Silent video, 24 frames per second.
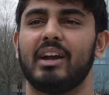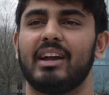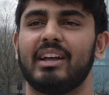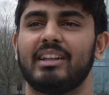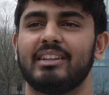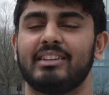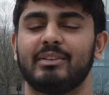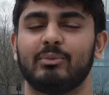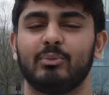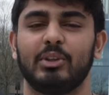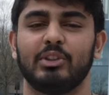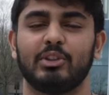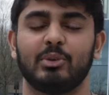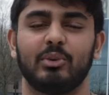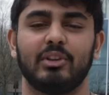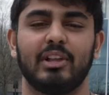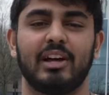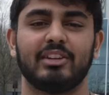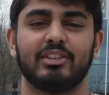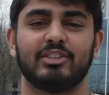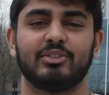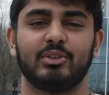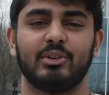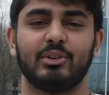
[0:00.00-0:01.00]
way I went through a
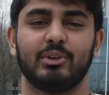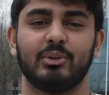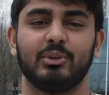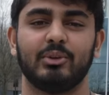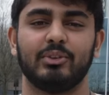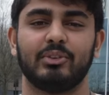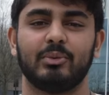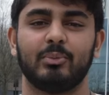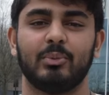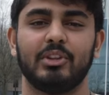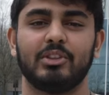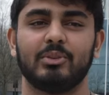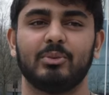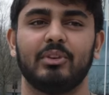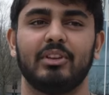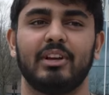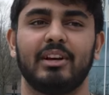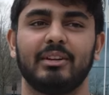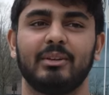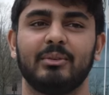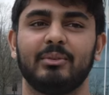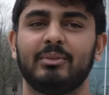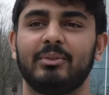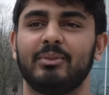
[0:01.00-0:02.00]
lot of struggles, went through a
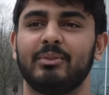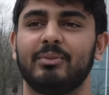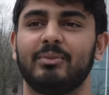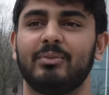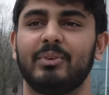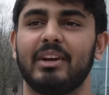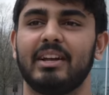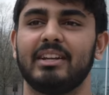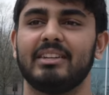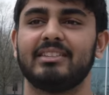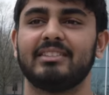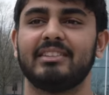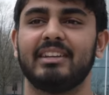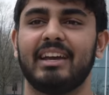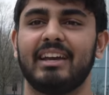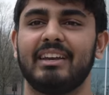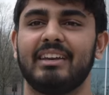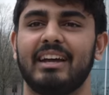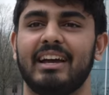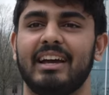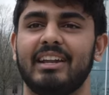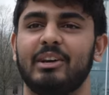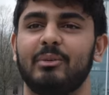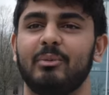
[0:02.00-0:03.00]
lot of fights
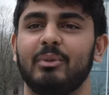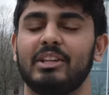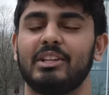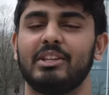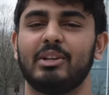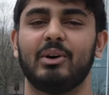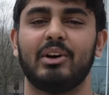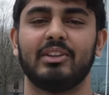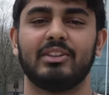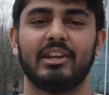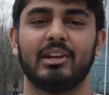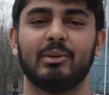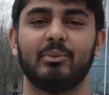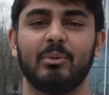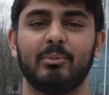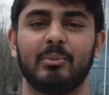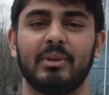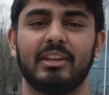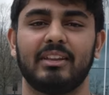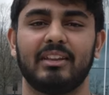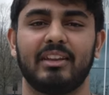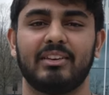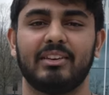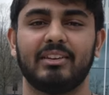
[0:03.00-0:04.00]
that I didn't really know I thought I would
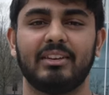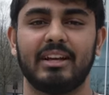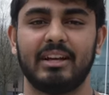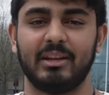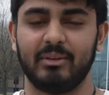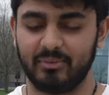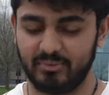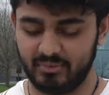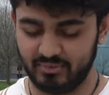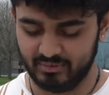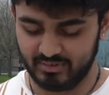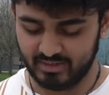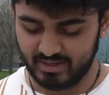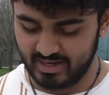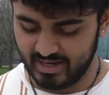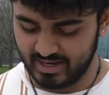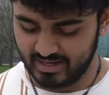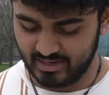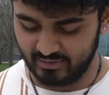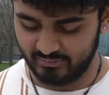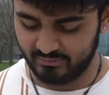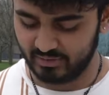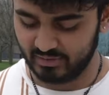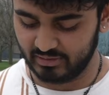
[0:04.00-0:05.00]
make it out alive.
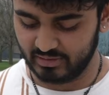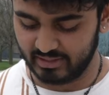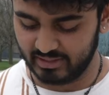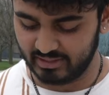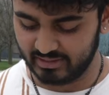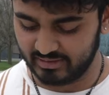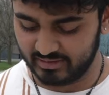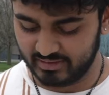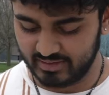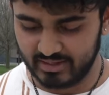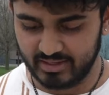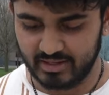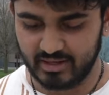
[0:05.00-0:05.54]
And I feel like